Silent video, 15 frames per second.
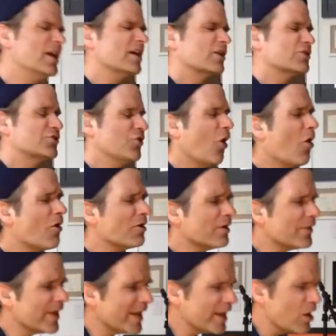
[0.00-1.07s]
'cause you're
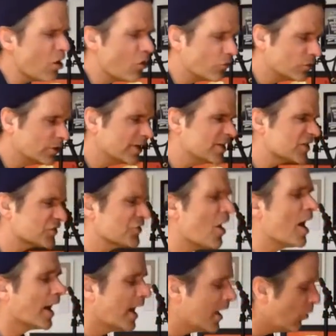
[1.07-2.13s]
the only
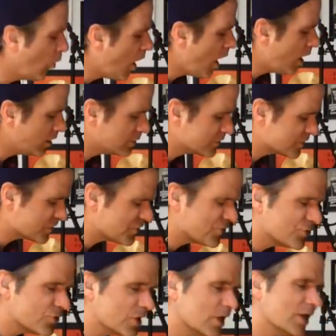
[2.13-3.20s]
song I want to
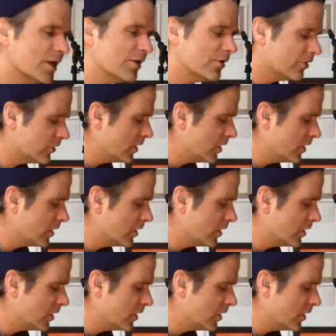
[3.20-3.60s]
hear.